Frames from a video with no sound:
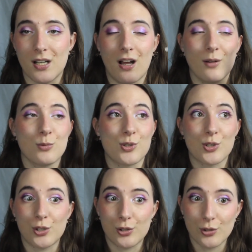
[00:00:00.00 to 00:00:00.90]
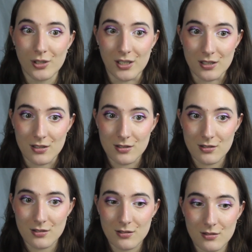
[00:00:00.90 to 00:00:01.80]
I was
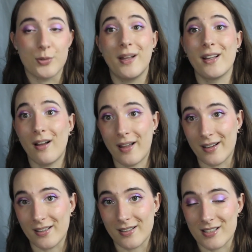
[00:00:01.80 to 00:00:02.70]
curious, so I got it.